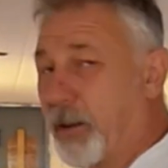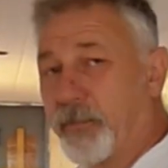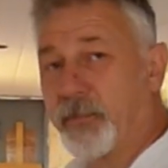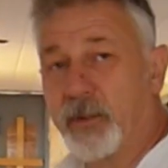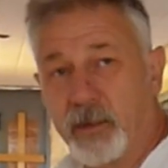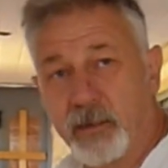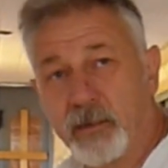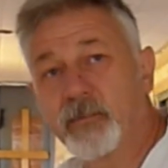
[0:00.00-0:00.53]
for
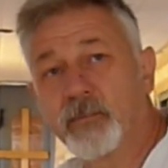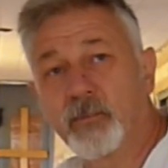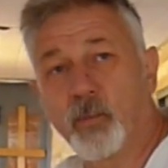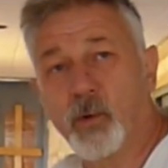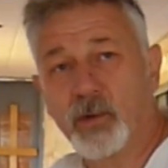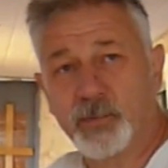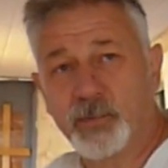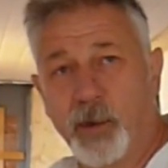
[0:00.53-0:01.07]
the
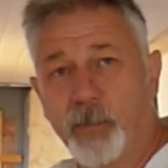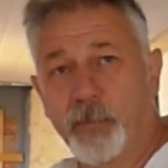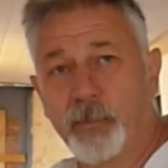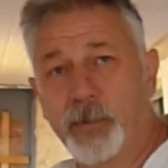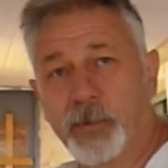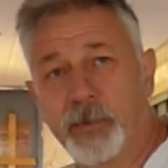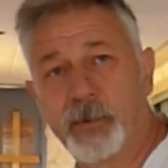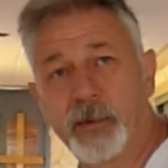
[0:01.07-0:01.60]
water pump,
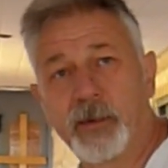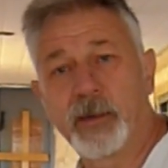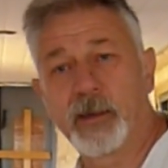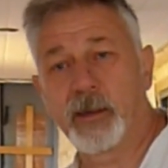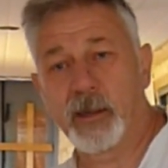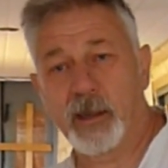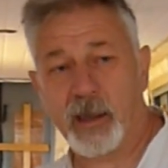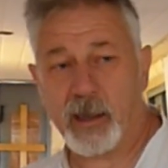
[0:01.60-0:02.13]

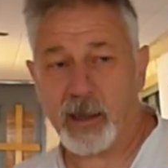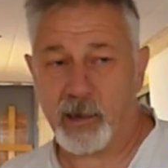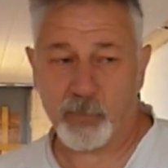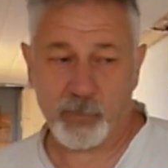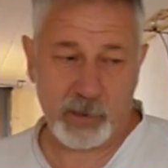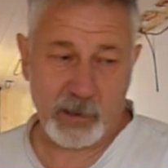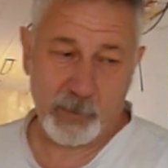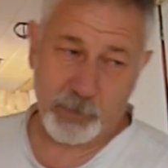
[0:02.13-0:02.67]
we
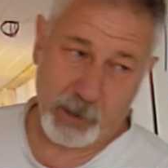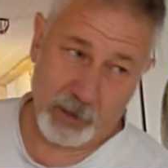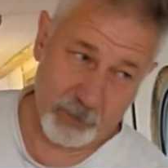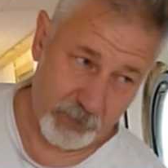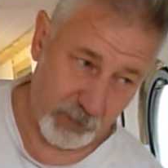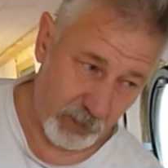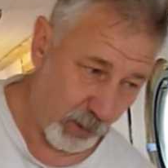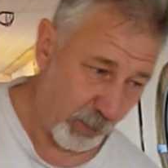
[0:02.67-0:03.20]
need power for
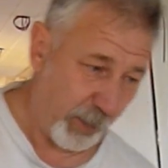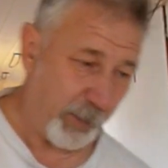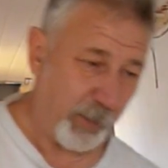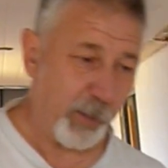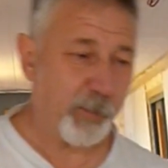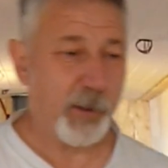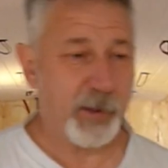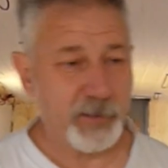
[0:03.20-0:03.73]
the gulper
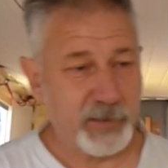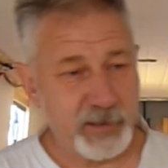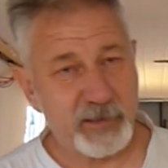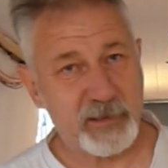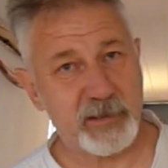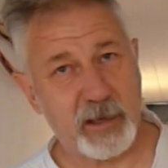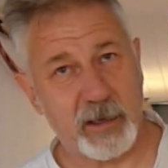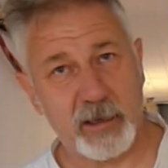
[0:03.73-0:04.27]
pump on this
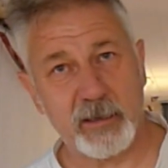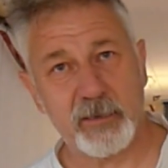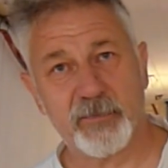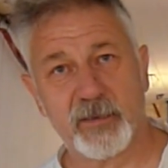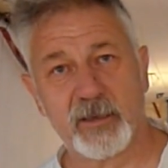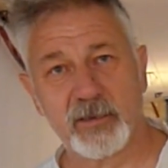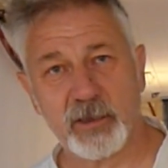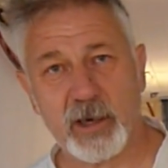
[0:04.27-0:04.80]
side for
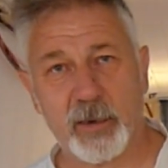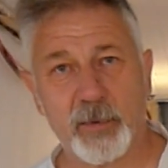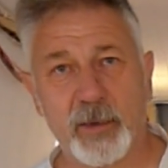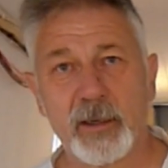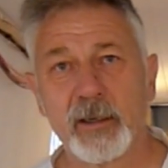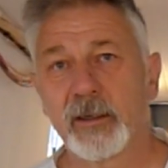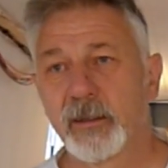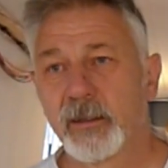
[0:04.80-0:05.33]
the
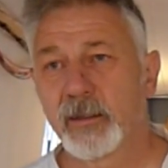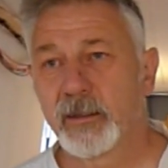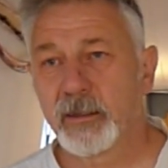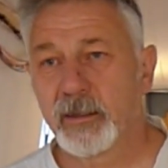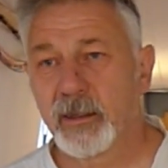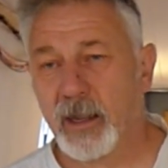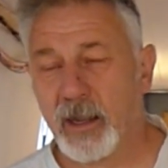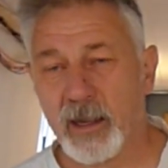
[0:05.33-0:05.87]
shower,
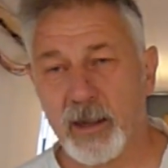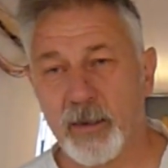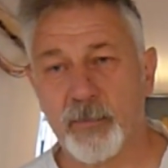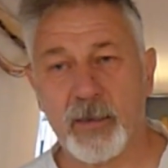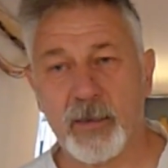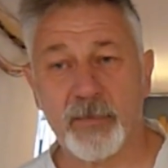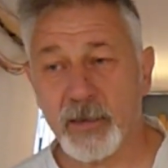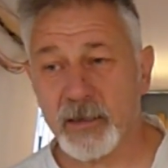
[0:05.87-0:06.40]

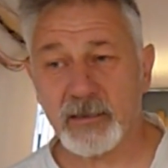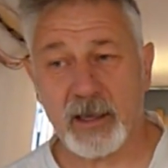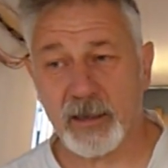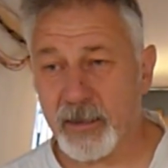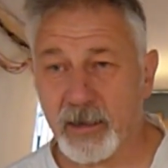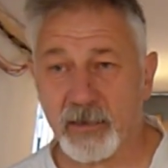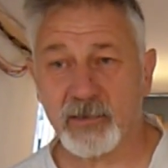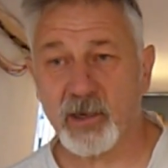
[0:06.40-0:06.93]
and things like
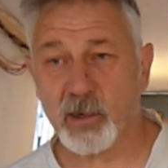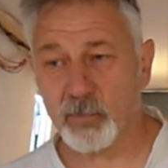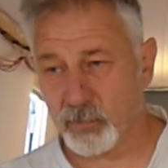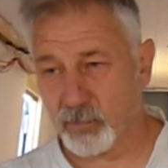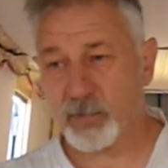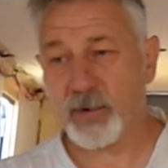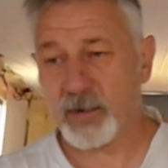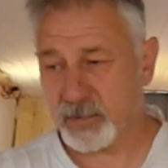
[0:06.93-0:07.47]
that. So
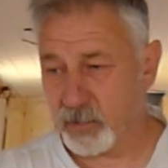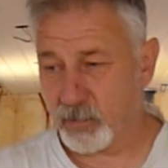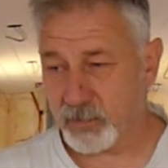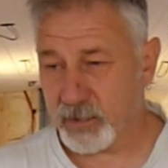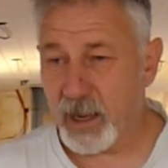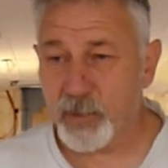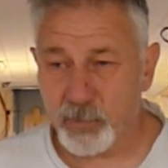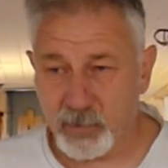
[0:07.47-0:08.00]
the rest of those
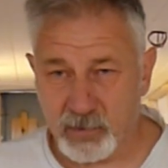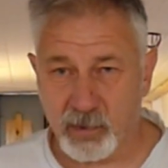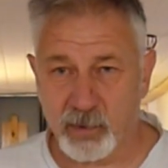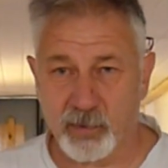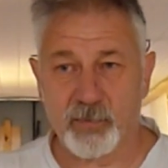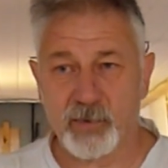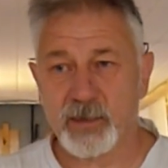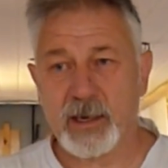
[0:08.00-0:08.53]
cables will all
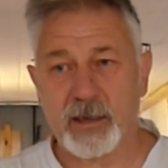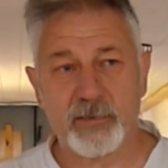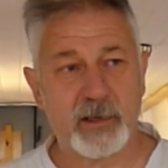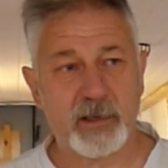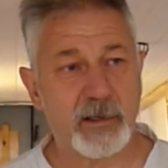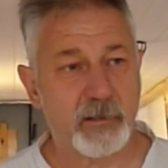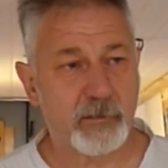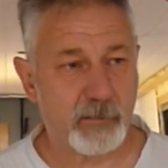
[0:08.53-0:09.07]
run down the
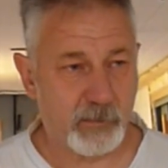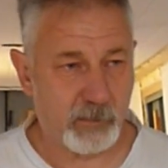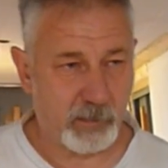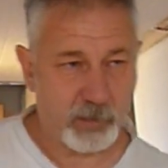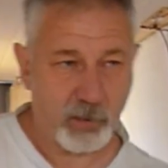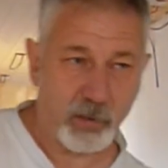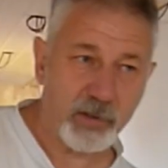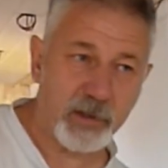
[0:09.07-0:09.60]

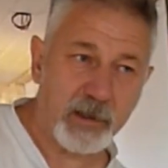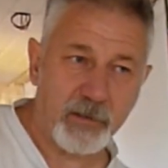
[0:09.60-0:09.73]
underneath.